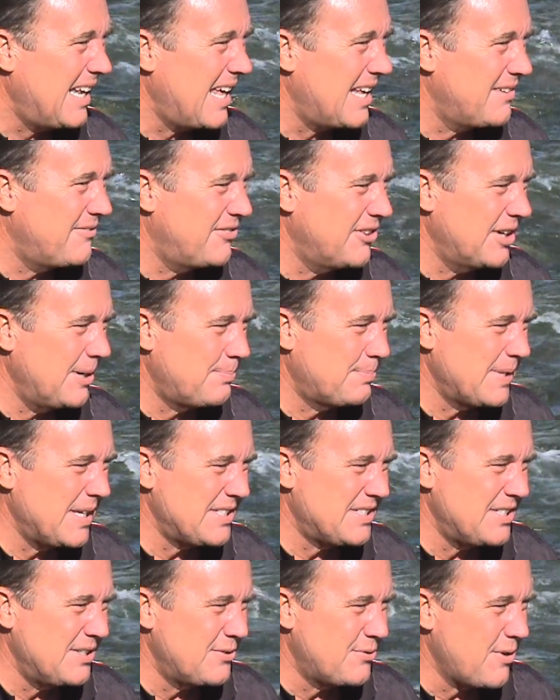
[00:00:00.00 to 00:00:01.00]
Had a very
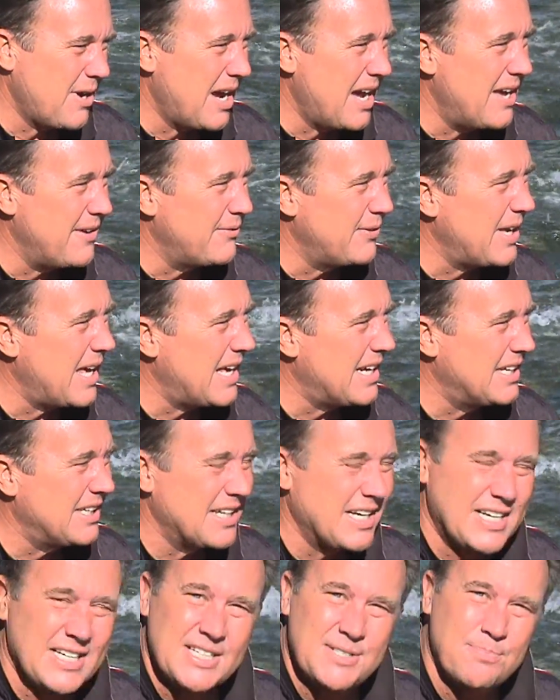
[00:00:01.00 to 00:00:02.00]
pleasant drive. We had a
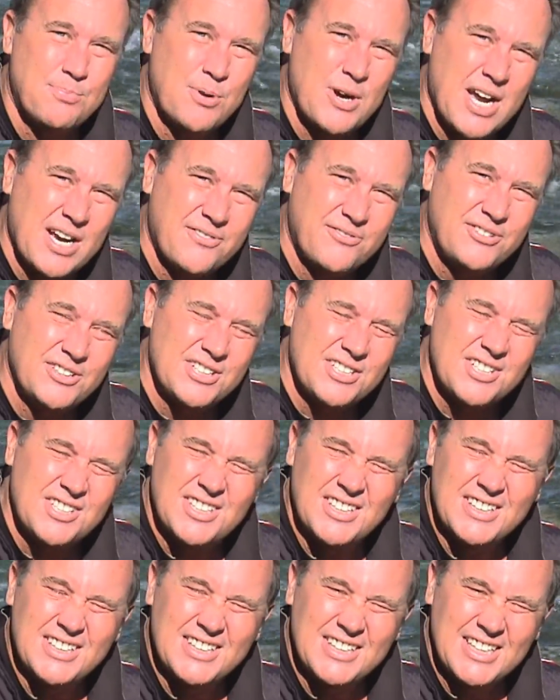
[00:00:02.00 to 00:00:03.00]
nice breakfast
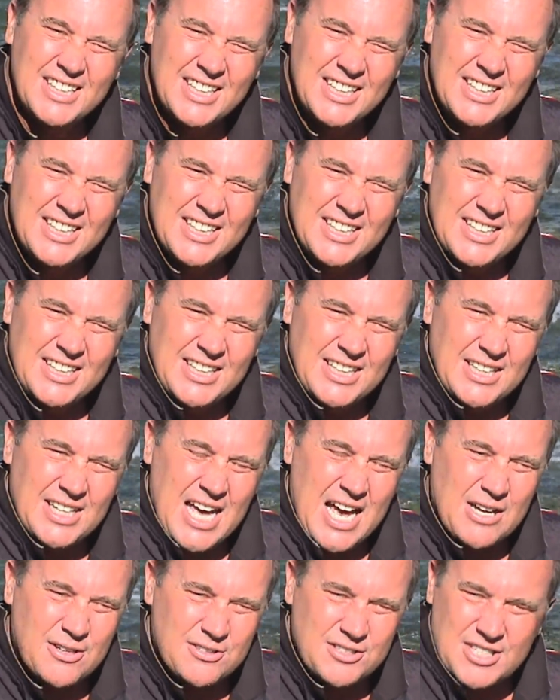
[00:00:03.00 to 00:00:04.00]

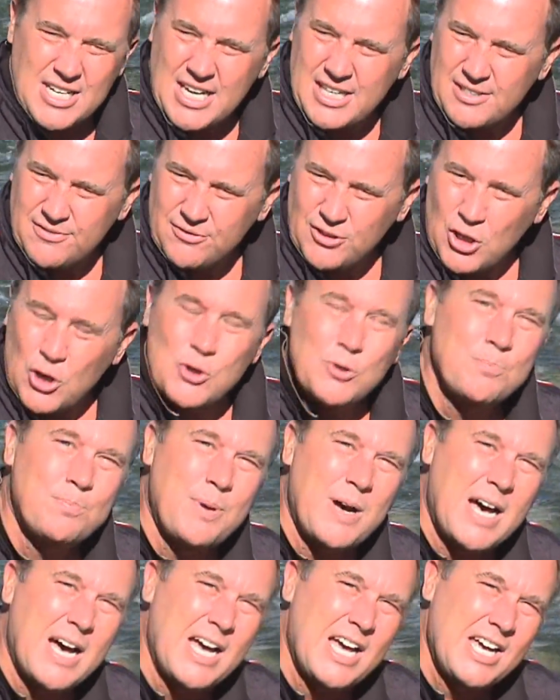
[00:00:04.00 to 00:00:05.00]
outside of Lone
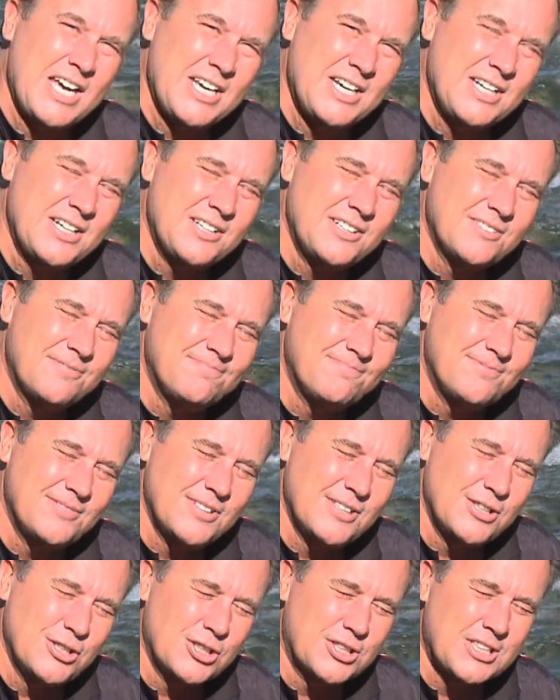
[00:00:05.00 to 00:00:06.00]
Pine and
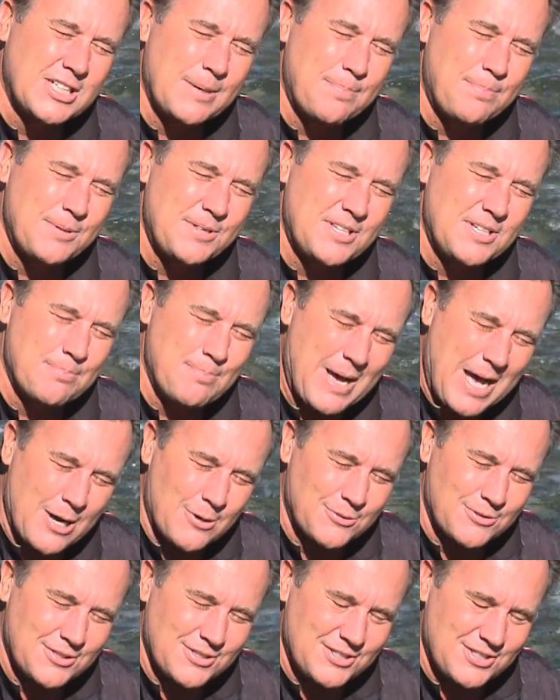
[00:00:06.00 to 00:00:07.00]
looked up to the
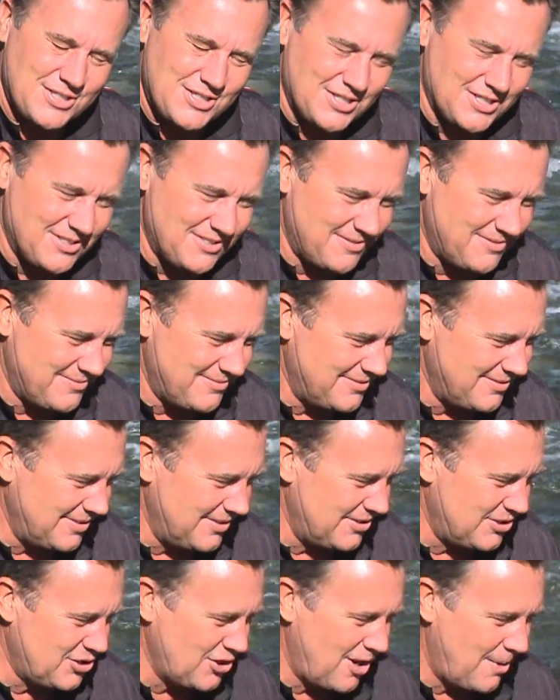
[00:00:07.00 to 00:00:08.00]
mountains.
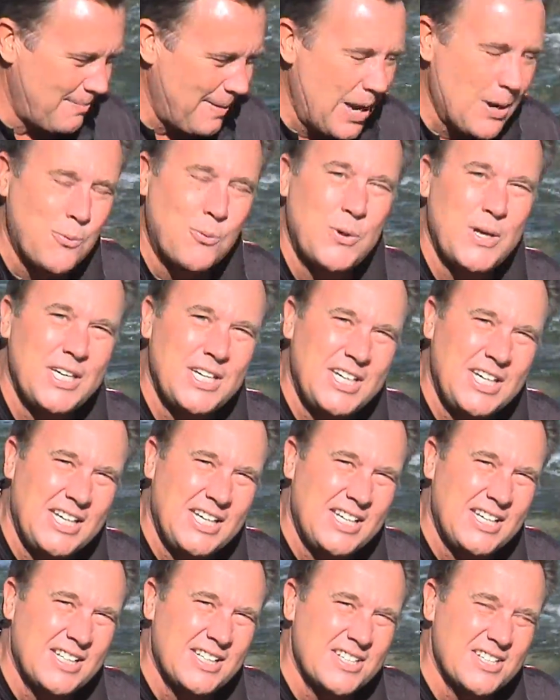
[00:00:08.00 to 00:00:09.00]
Saw Mount
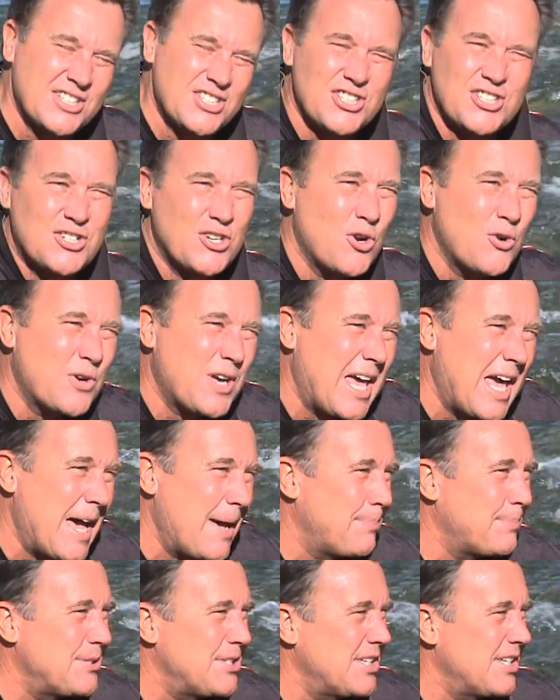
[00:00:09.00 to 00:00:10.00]
Whitney,
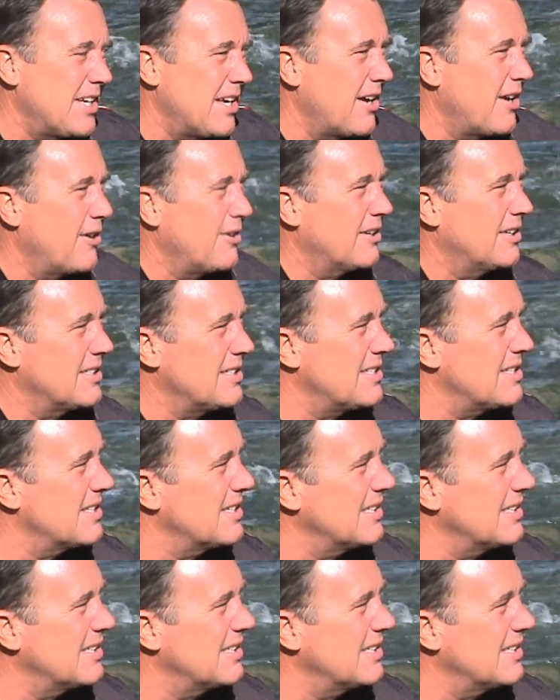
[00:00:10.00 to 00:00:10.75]
snow-capped Sierras.